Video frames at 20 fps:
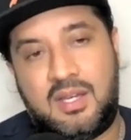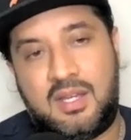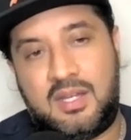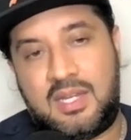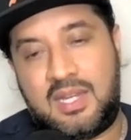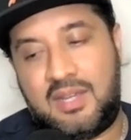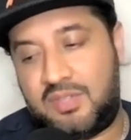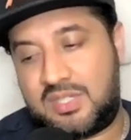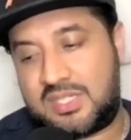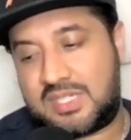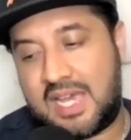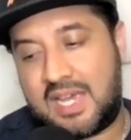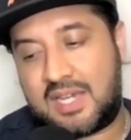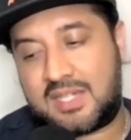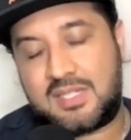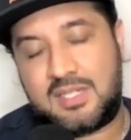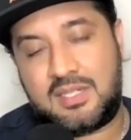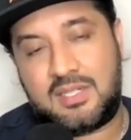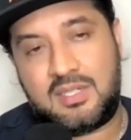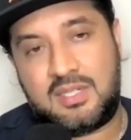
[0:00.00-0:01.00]
David
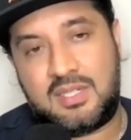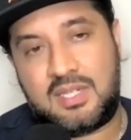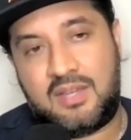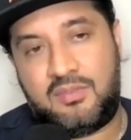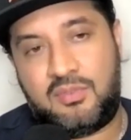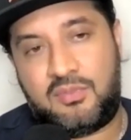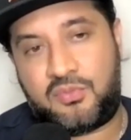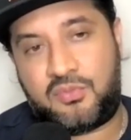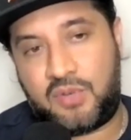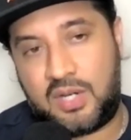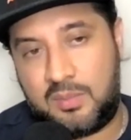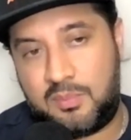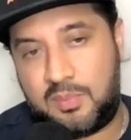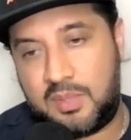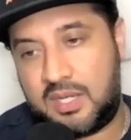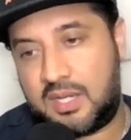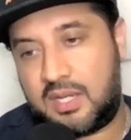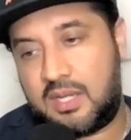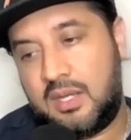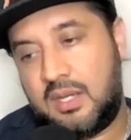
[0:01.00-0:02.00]
Sachs, and David
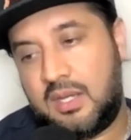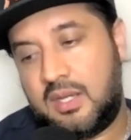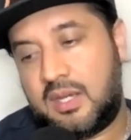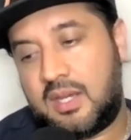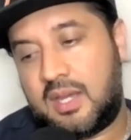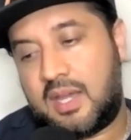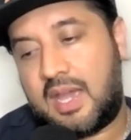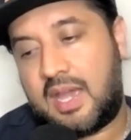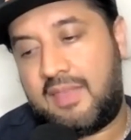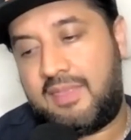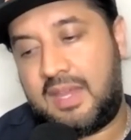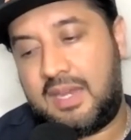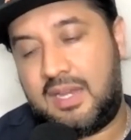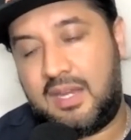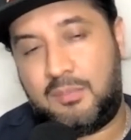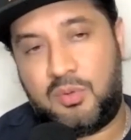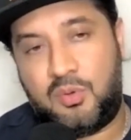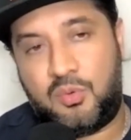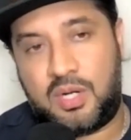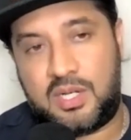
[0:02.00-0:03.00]
Friedberg. And then
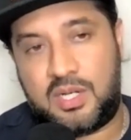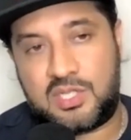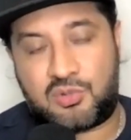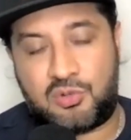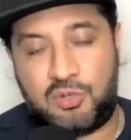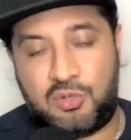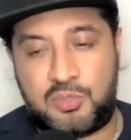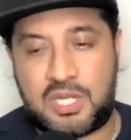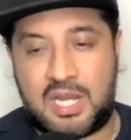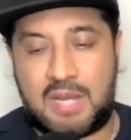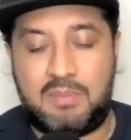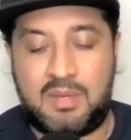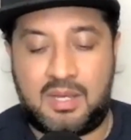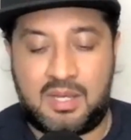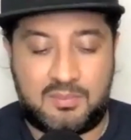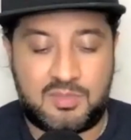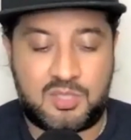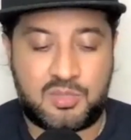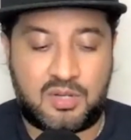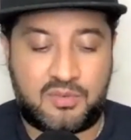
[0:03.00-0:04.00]
number 1 is Group Chat. Big
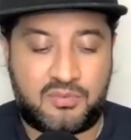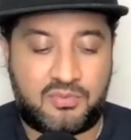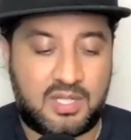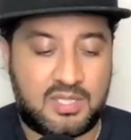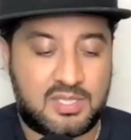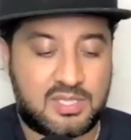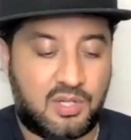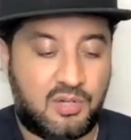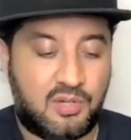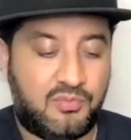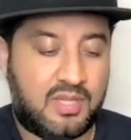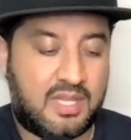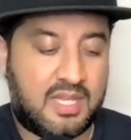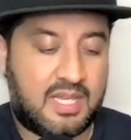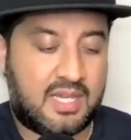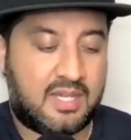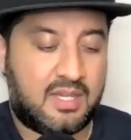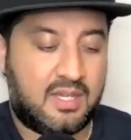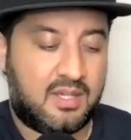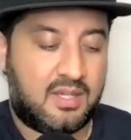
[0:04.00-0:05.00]
up to our friends over
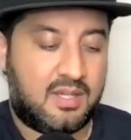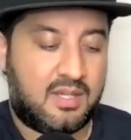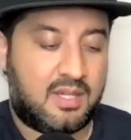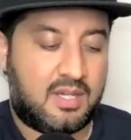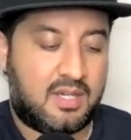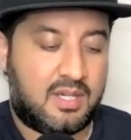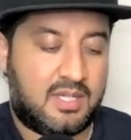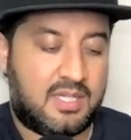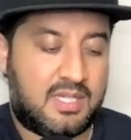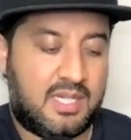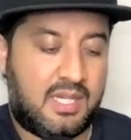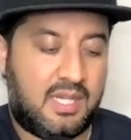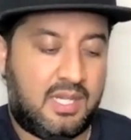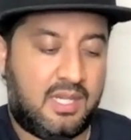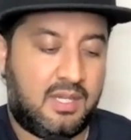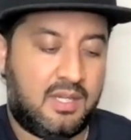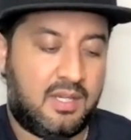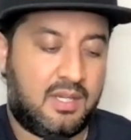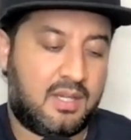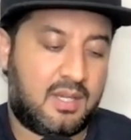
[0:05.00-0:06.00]
there,
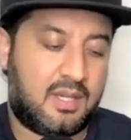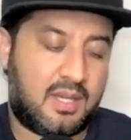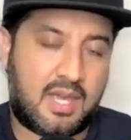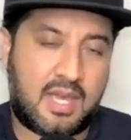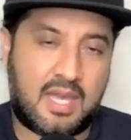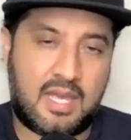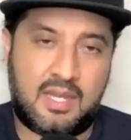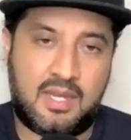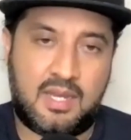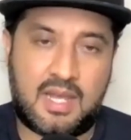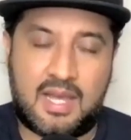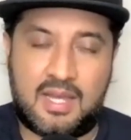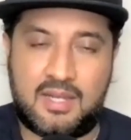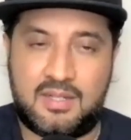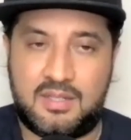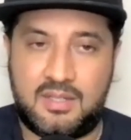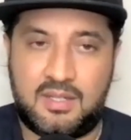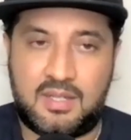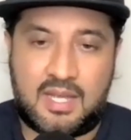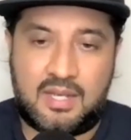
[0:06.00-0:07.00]
D and
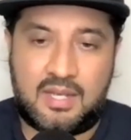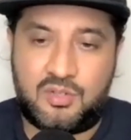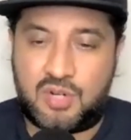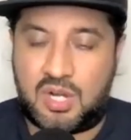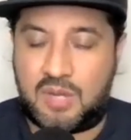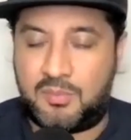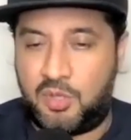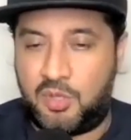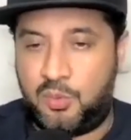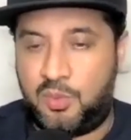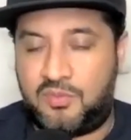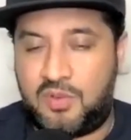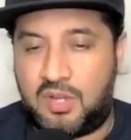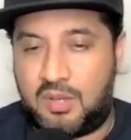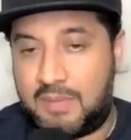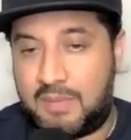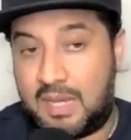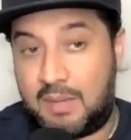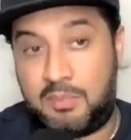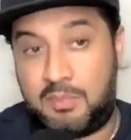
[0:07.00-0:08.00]
Anand and Drama, who we've
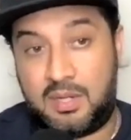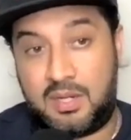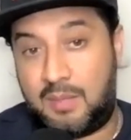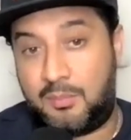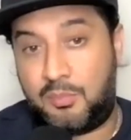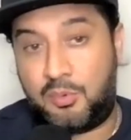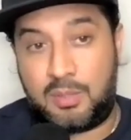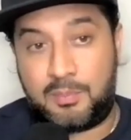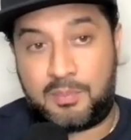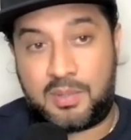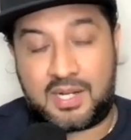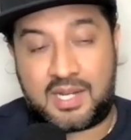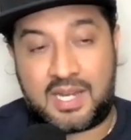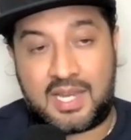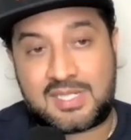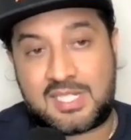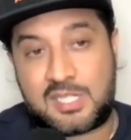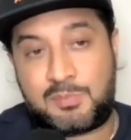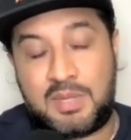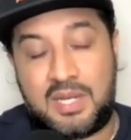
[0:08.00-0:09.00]
not met. But number 1
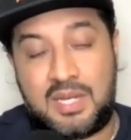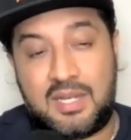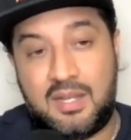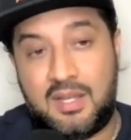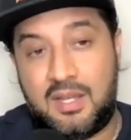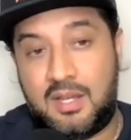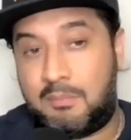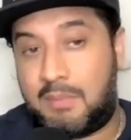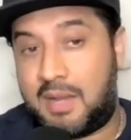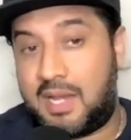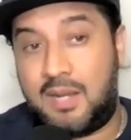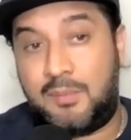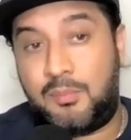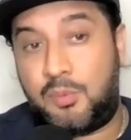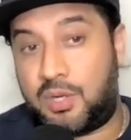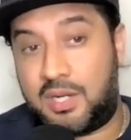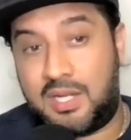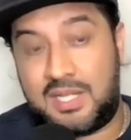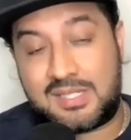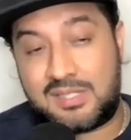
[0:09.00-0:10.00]
podcast, it's been my number
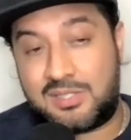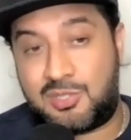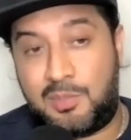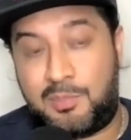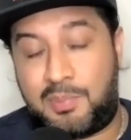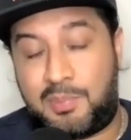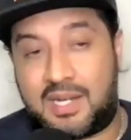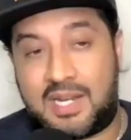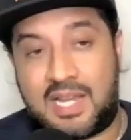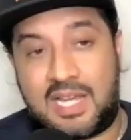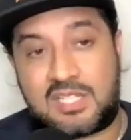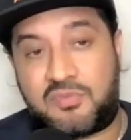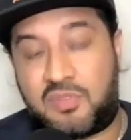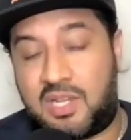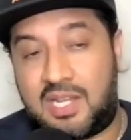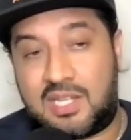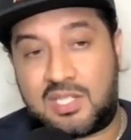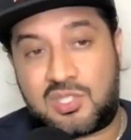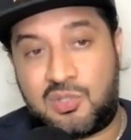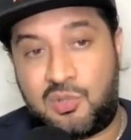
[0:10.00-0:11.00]
1 listened to podcast for
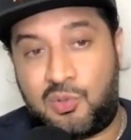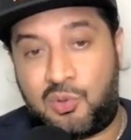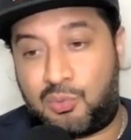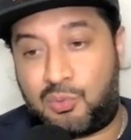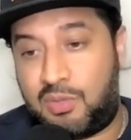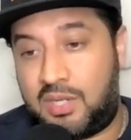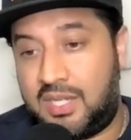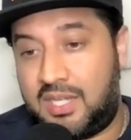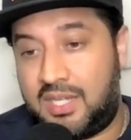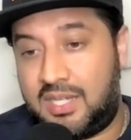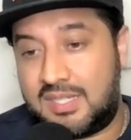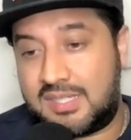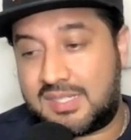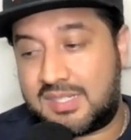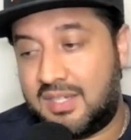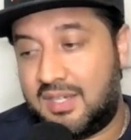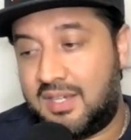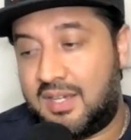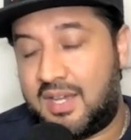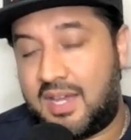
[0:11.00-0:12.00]
the last 2-3 years.
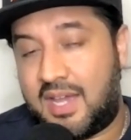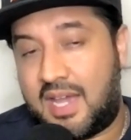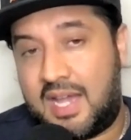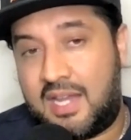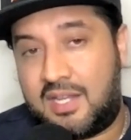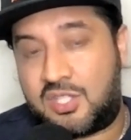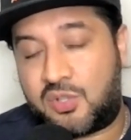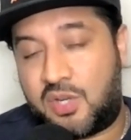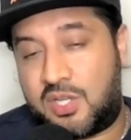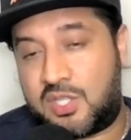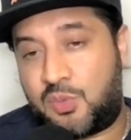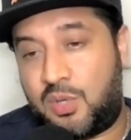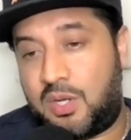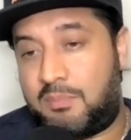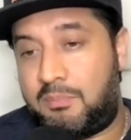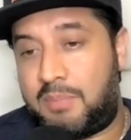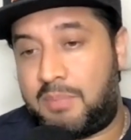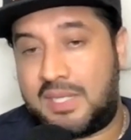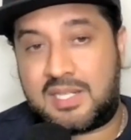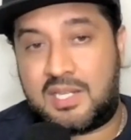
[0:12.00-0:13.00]
And so I just want to
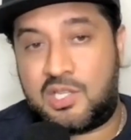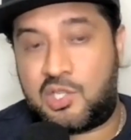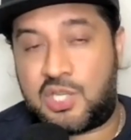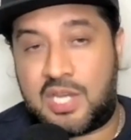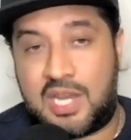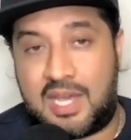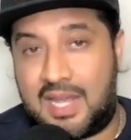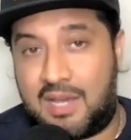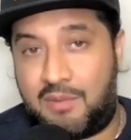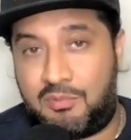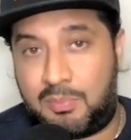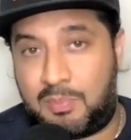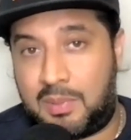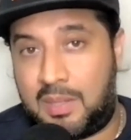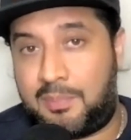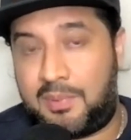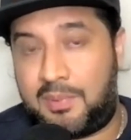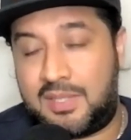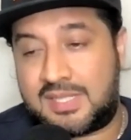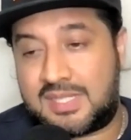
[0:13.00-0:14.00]
basically share that with
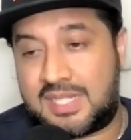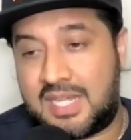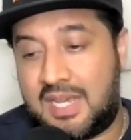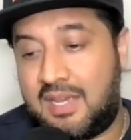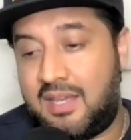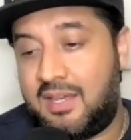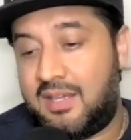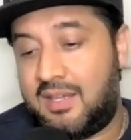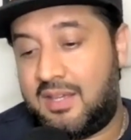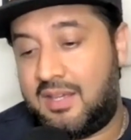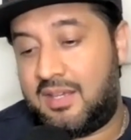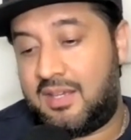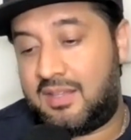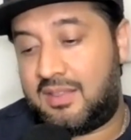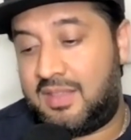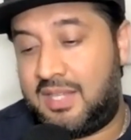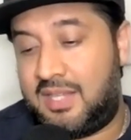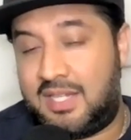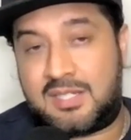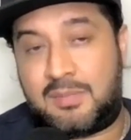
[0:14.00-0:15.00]
people and say,
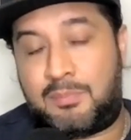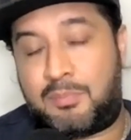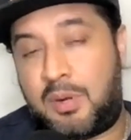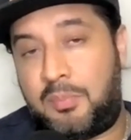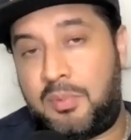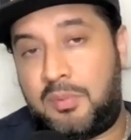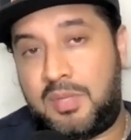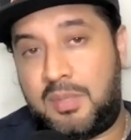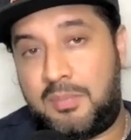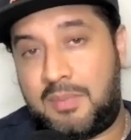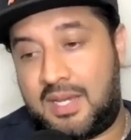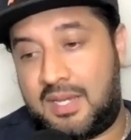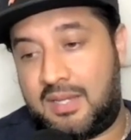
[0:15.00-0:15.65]
these are probably